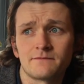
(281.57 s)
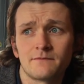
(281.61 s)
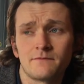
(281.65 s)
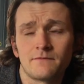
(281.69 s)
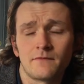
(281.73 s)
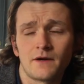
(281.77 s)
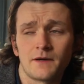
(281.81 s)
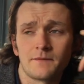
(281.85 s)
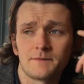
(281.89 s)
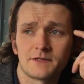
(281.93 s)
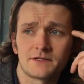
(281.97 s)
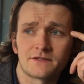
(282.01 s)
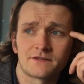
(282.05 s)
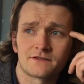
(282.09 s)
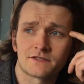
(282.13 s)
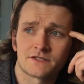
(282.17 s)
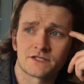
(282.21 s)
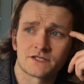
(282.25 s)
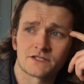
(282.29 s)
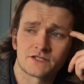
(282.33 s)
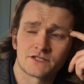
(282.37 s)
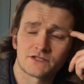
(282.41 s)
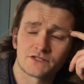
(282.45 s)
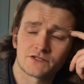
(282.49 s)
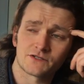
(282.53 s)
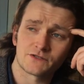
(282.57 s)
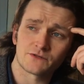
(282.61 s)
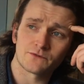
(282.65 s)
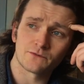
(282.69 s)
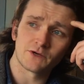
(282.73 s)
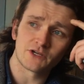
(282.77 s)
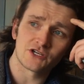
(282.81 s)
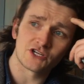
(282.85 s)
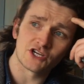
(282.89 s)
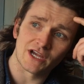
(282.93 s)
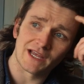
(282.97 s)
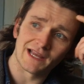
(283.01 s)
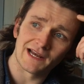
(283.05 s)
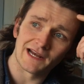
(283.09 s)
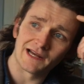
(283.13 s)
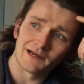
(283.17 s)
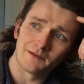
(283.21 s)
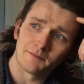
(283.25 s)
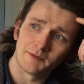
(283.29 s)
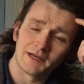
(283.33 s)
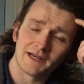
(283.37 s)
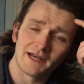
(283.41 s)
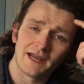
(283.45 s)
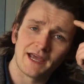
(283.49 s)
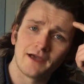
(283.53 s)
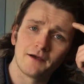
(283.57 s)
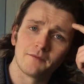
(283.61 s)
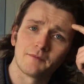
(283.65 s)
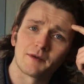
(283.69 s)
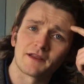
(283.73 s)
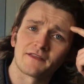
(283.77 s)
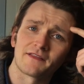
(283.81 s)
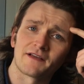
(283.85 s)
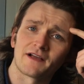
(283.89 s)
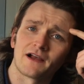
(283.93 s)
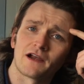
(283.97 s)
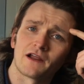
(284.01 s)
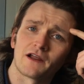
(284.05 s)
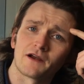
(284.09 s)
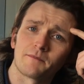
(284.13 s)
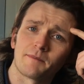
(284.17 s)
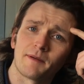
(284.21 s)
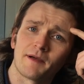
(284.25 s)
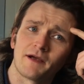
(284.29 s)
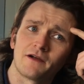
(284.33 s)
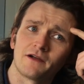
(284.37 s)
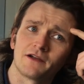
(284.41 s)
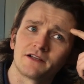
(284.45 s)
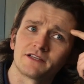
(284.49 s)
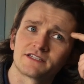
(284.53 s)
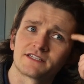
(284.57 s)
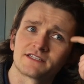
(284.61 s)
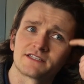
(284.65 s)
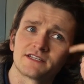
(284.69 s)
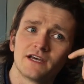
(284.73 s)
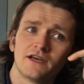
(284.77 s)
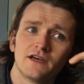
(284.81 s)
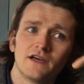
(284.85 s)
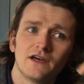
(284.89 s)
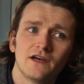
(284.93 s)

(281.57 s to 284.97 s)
might be switching a little bit now, but I think a lot of parents